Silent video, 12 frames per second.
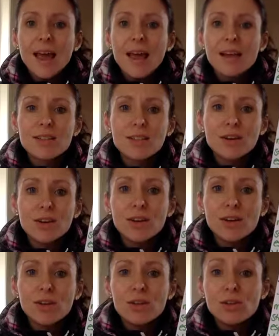And so
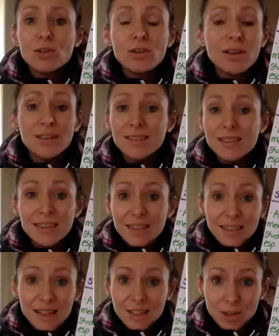you can
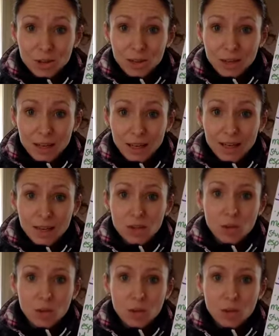send that story